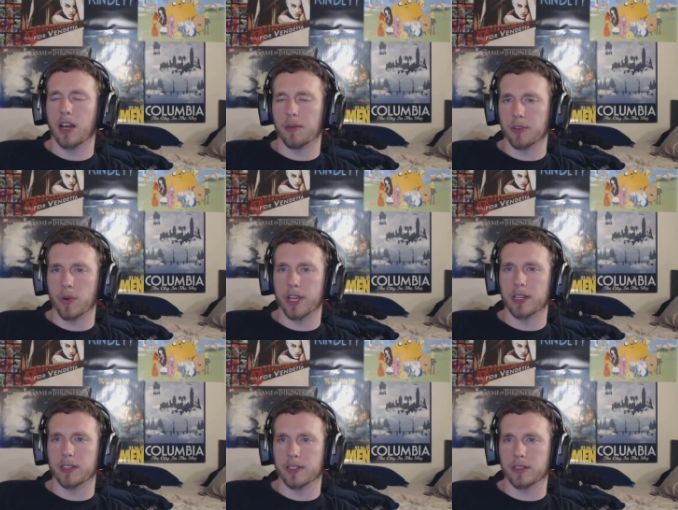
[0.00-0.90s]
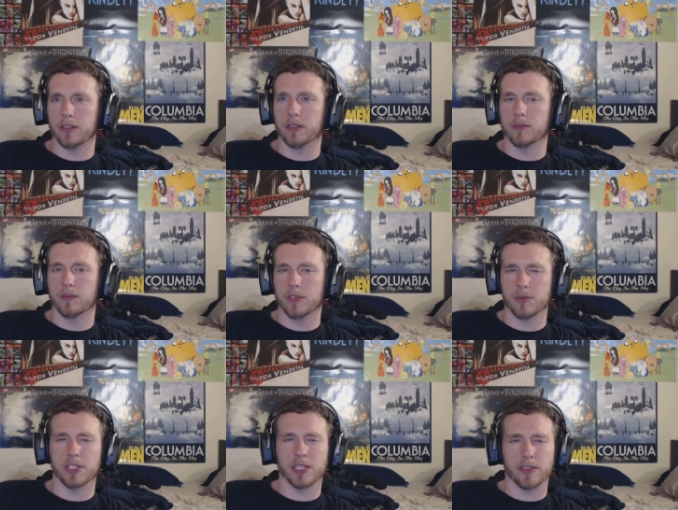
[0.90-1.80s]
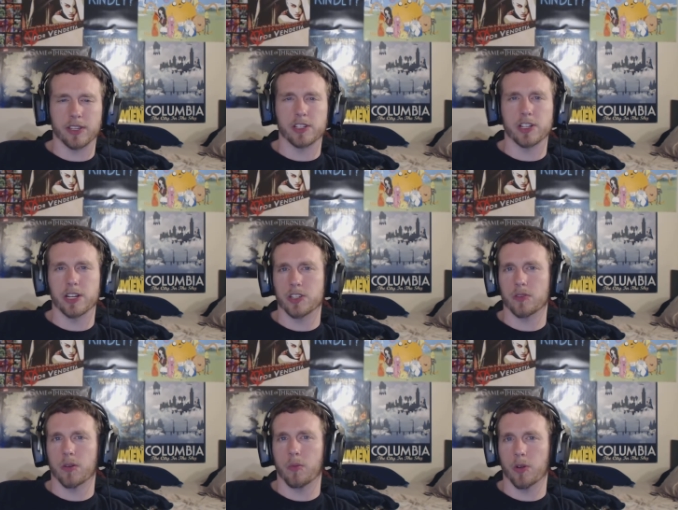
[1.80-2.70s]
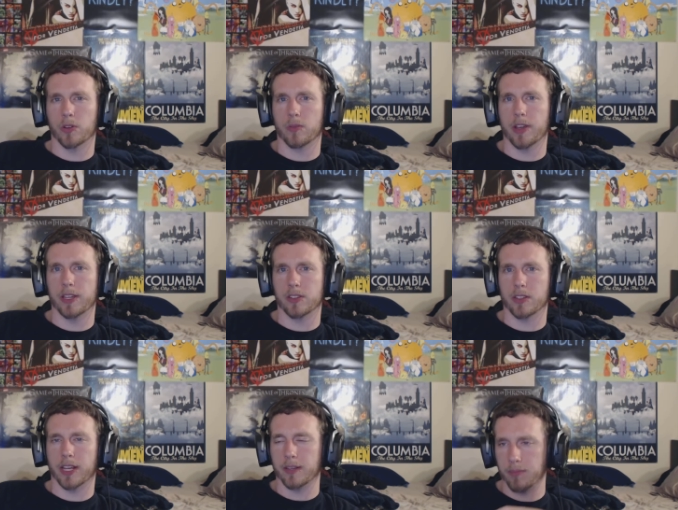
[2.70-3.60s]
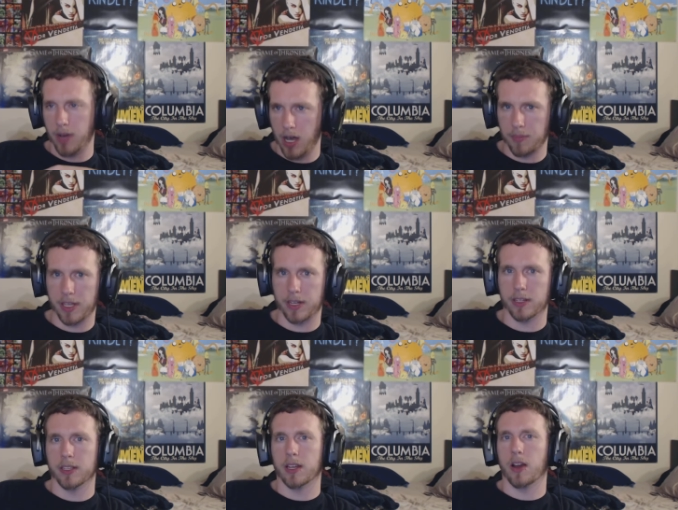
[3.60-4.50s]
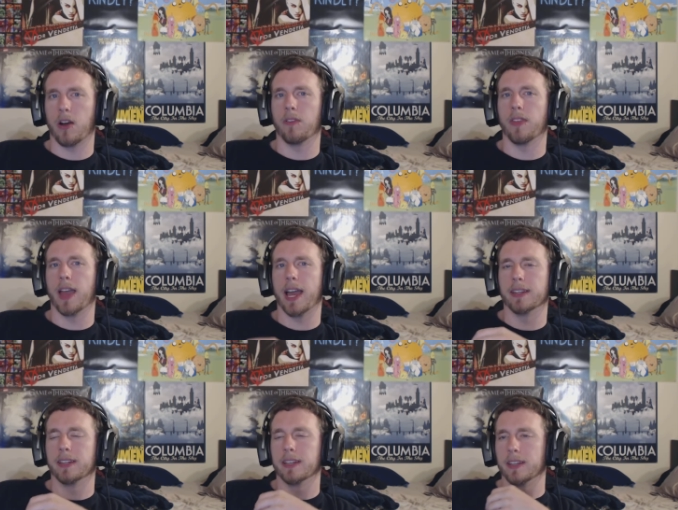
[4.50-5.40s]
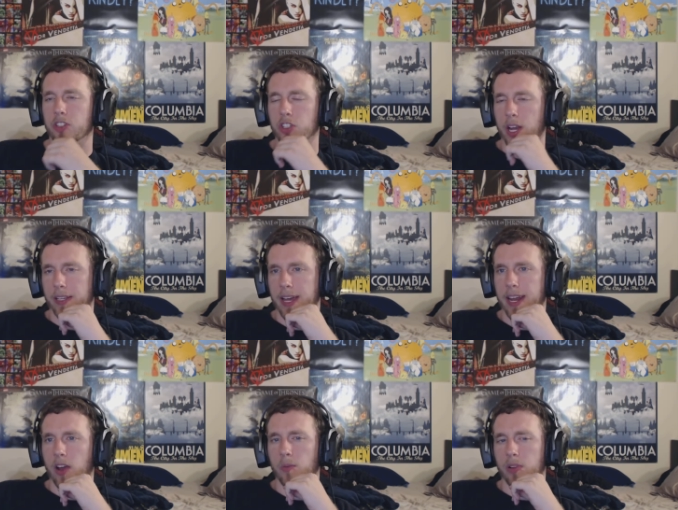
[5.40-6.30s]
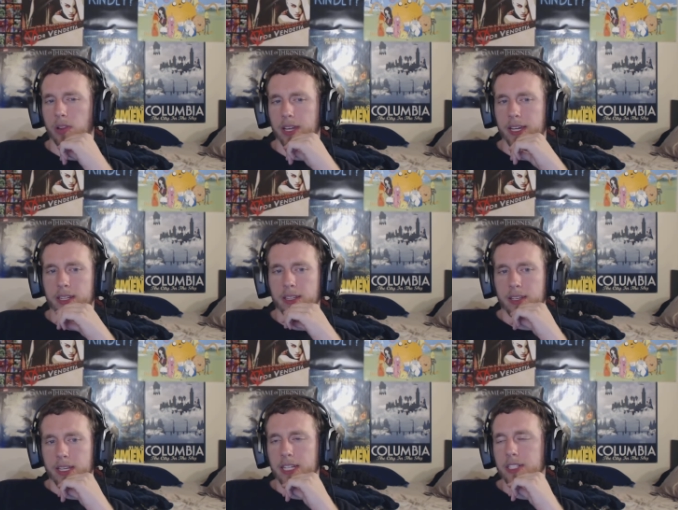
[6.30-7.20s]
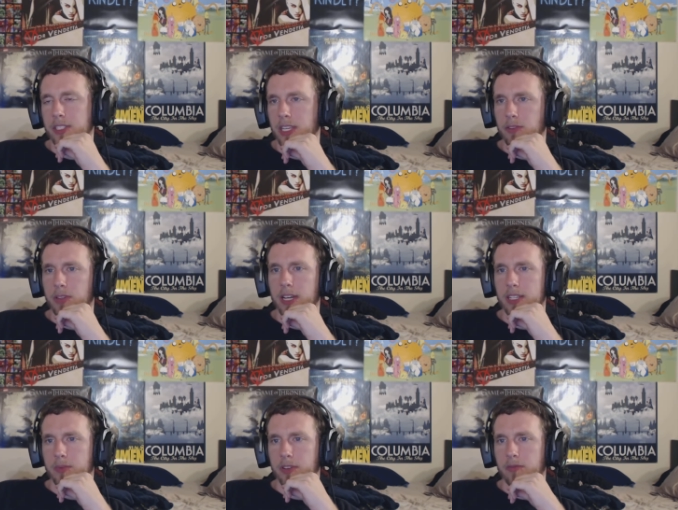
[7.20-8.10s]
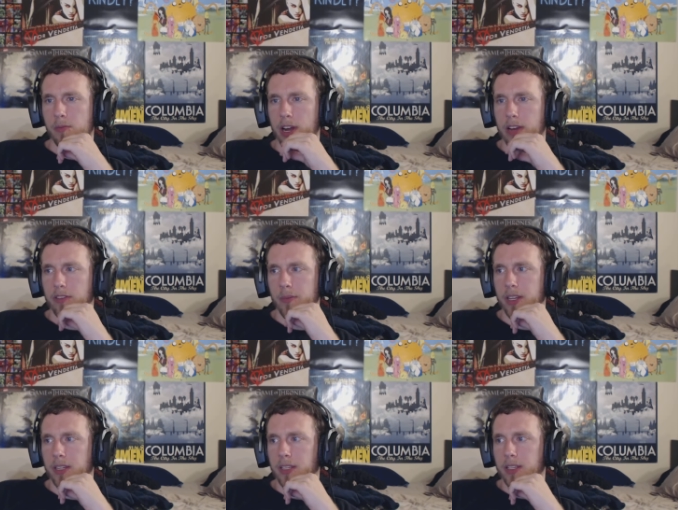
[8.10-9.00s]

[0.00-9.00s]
I'm gonna wait until some significant changes to RimWorld are made so that I can pop in on that, check that out, play it, and just give you guys a bit of a break from it.